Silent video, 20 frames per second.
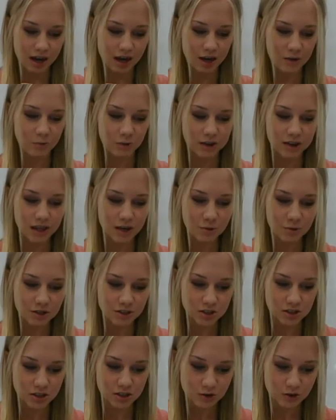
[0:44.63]
And what they would
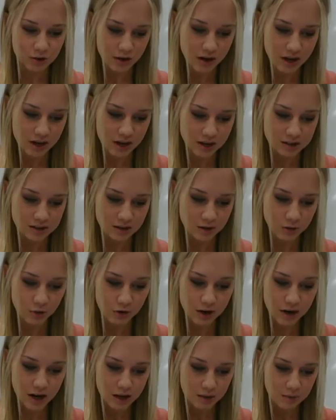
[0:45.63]
do is
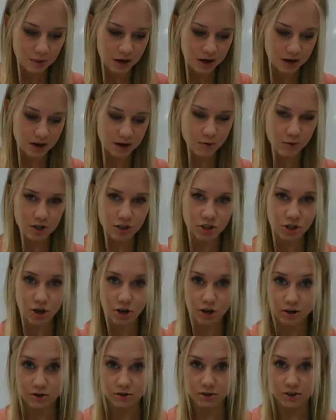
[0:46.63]
Laura and Mary, which
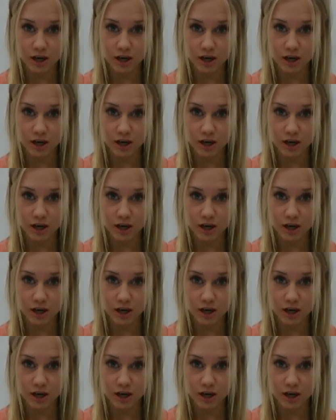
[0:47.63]
are,